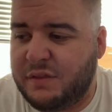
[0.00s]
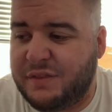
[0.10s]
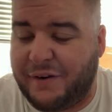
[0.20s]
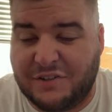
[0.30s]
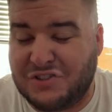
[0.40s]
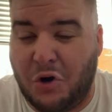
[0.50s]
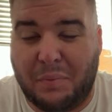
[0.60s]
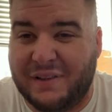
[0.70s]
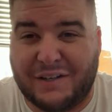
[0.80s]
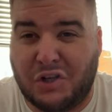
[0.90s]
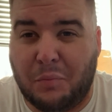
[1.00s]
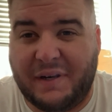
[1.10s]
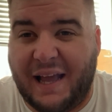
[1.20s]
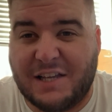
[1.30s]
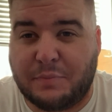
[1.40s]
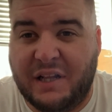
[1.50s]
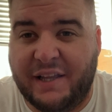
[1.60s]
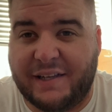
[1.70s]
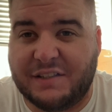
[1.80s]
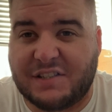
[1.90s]
nobody has been
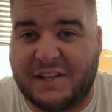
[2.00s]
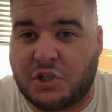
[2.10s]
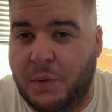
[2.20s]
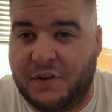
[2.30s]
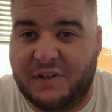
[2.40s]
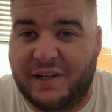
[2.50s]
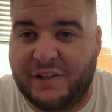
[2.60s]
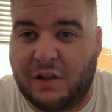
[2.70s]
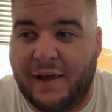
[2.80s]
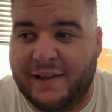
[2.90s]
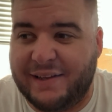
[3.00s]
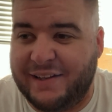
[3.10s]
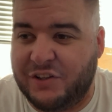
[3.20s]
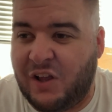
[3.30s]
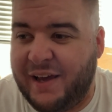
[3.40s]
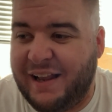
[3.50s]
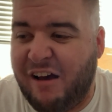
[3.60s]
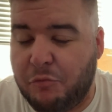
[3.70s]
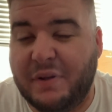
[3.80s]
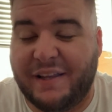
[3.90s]
linked to Sancho other than United, and United
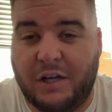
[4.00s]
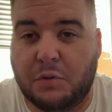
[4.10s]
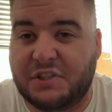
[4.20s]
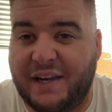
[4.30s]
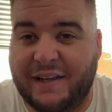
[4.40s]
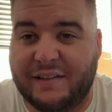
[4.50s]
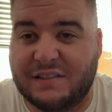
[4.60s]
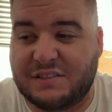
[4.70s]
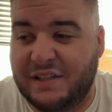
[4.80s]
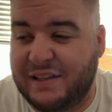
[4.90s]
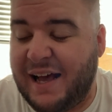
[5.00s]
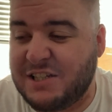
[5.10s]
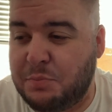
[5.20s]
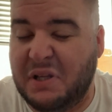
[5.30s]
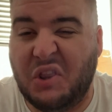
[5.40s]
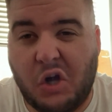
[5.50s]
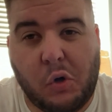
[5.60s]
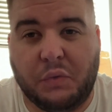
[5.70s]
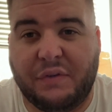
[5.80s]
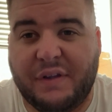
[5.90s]
have been negotiating this. It has been
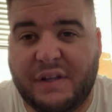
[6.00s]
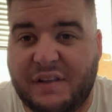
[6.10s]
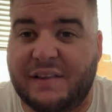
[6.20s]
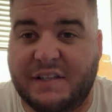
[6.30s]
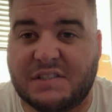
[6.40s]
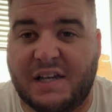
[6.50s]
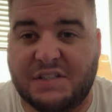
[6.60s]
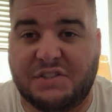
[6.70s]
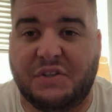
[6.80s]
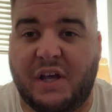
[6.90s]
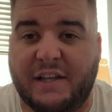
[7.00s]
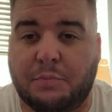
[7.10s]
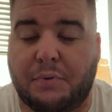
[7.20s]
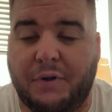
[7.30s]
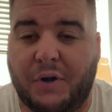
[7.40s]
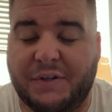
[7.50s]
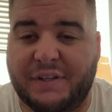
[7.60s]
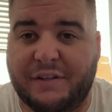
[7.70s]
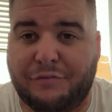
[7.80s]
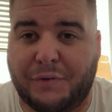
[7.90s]
known that this has United's
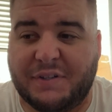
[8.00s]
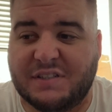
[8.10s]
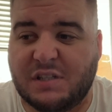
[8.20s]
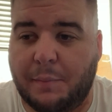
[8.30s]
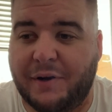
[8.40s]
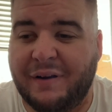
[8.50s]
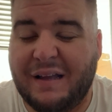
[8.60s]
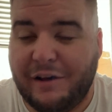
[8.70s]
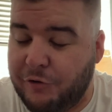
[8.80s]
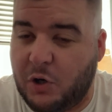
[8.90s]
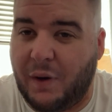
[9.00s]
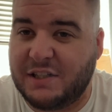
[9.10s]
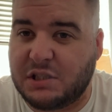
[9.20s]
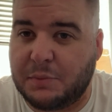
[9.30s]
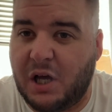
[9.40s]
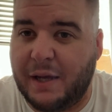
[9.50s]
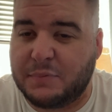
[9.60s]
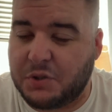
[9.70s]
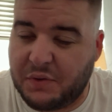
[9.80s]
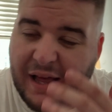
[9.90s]
priority for this summer for quite some time.
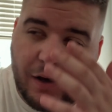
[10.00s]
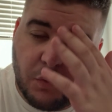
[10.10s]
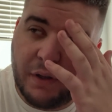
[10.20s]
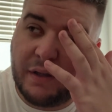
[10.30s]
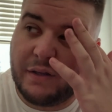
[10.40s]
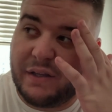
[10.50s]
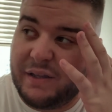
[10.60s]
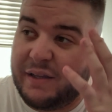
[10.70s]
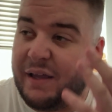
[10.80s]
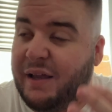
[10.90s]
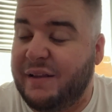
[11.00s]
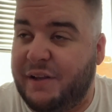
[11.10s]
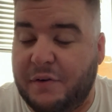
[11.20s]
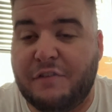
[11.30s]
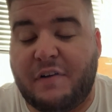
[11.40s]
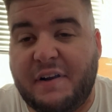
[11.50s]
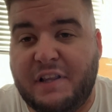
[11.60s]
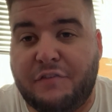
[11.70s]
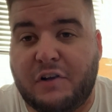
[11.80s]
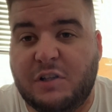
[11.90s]
So now they're in a very
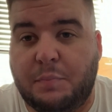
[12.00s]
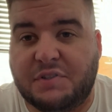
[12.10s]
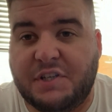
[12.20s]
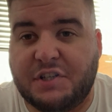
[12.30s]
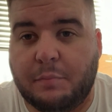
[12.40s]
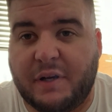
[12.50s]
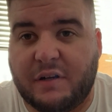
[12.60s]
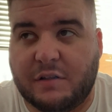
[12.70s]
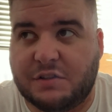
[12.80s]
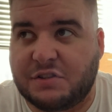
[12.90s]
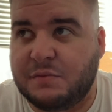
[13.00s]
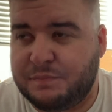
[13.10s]
difficult position because